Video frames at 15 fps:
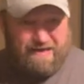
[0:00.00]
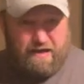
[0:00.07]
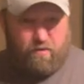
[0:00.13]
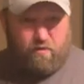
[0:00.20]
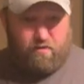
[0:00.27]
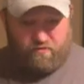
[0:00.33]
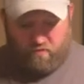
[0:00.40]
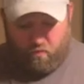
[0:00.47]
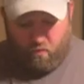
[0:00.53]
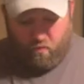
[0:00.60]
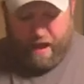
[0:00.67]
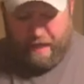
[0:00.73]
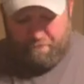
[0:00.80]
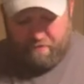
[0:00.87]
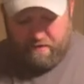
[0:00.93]
hours,
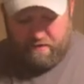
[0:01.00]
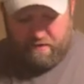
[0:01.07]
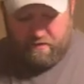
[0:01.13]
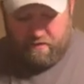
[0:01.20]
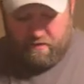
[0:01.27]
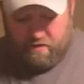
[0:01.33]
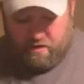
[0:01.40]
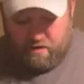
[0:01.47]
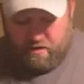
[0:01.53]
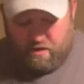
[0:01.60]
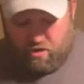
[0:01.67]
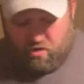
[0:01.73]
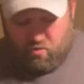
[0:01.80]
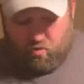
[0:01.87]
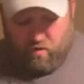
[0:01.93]
wrap it
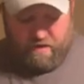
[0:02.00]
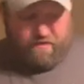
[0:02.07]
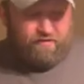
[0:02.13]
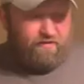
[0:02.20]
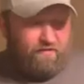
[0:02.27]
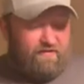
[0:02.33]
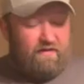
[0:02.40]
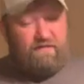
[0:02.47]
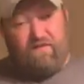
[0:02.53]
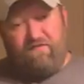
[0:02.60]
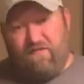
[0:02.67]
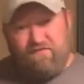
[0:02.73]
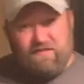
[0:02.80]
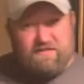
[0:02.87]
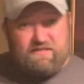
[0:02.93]
with
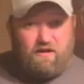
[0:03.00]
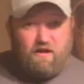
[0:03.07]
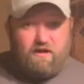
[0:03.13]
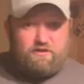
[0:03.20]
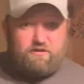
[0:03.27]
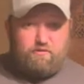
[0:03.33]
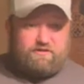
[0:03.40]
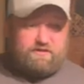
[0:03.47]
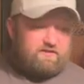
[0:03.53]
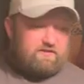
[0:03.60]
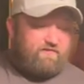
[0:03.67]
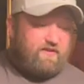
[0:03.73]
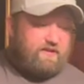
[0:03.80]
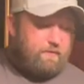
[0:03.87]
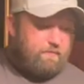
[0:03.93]
50-50 sauce, which is
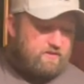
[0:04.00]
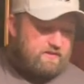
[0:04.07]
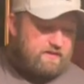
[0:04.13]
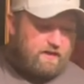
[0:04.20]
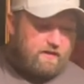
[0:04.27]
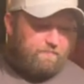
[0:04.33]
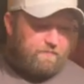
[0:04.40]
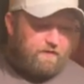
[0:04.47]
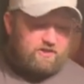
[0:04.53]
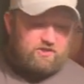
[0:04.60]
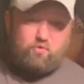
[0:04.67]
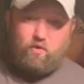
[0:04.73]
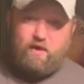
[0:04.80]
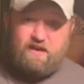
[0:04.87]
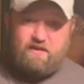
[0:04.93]
50% is
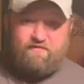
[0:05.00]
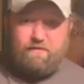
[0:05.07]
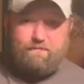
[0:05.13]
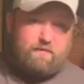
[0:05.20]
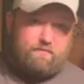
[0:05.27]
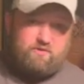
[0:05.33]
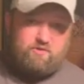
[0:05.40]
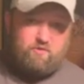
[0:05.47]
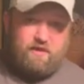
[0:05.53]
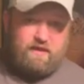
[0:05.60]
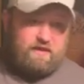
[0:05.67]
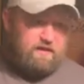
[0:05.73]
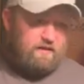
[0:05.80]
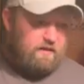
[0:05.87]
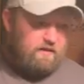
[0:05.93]
sweet,
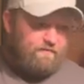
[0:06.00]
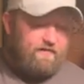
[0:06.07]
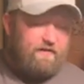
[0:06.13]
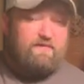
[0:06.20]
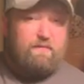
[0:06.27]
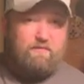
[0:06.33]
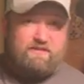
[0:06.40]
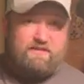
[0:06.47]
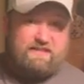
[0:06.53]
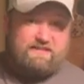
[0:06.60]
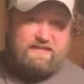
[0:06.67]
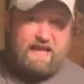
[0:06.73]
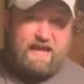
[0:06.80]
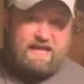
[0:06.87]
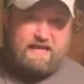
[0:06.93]
50% is
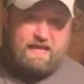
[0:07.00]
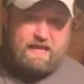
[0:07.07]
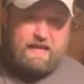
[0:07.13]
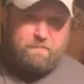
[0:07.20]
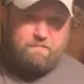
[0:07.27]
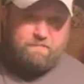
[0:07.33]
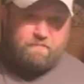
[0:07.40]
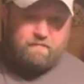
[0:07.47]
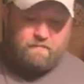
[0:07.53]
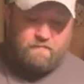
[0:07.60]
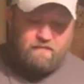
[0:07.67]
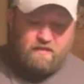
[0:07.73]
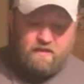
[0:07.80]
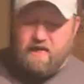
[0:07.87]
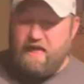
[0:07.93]
tangy,
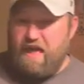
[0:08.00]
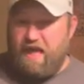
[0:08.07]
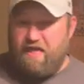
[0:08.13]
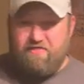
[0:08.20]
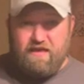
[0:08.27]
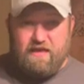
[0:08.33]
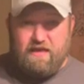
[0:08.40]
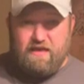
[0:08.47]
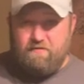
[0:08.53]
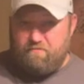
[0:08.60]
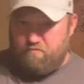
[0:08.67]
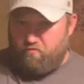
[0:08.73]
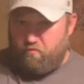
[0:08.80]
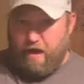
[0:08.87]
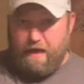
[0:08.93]
and
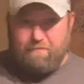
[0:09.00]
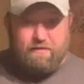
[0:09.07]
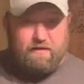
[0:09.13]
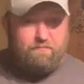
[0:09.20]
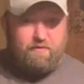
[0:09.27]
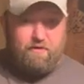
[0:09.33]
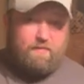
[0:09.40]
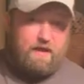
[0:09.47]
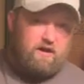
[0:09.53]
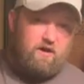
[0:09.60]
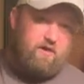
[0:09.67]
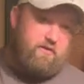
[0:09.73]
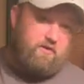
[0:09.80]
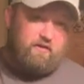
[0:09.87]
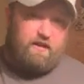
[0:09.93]
then wrap it, put it back
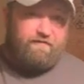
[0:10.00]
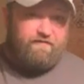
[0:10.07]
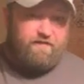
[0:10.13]
on there, and let it